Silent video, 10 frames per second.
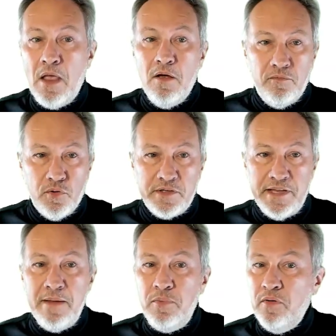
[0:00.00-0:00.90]
For
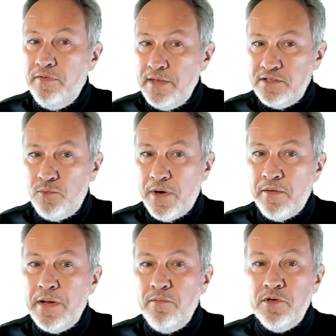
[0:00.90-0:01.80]
example, this
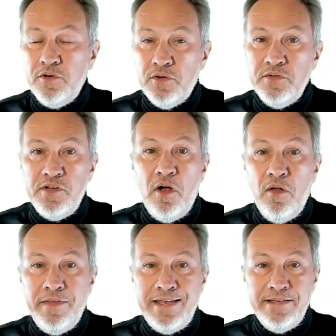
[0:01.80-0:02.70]
query returns all
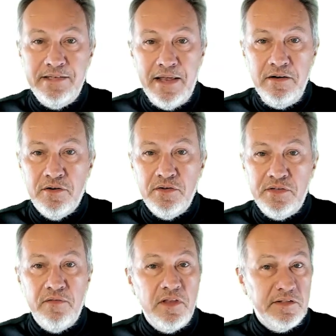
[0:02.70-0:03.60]
the senders
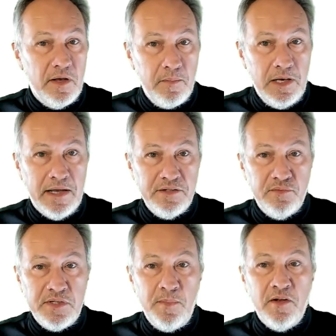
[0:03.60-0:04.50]
of the subclass
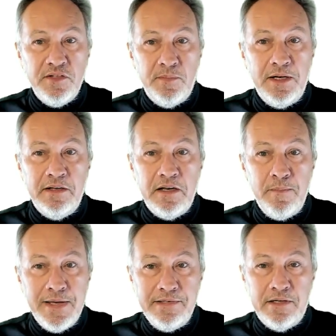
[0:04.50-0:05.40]
responsibility
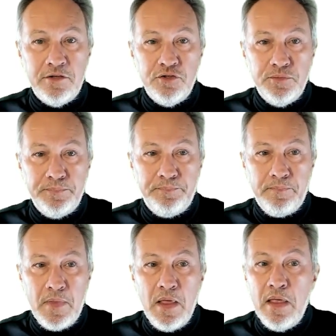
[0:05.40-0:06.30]
message.
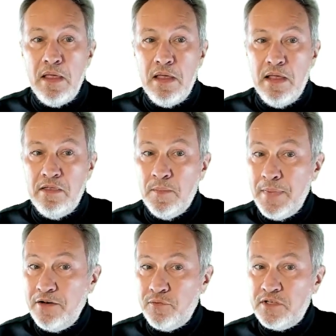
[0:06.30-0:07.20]
In the
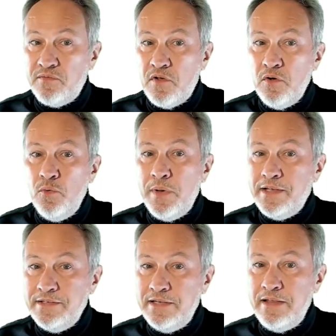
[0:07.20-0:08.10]
metrics view, we
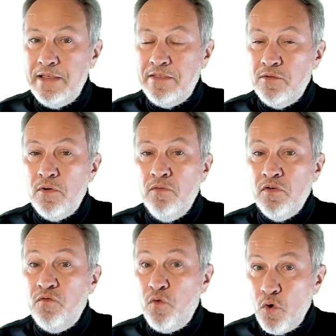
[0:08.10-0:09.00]
can see that there are over
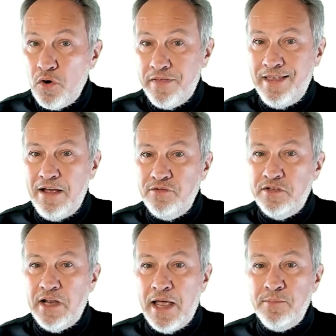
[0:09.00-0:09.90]

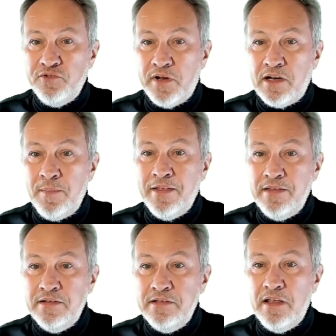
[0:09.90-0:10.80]
4,000 abstract
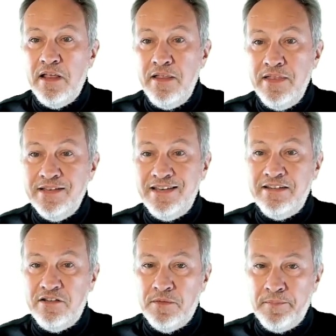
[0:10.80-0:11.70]
methods in the
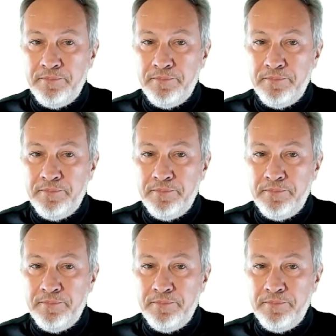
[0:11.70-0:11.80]
system.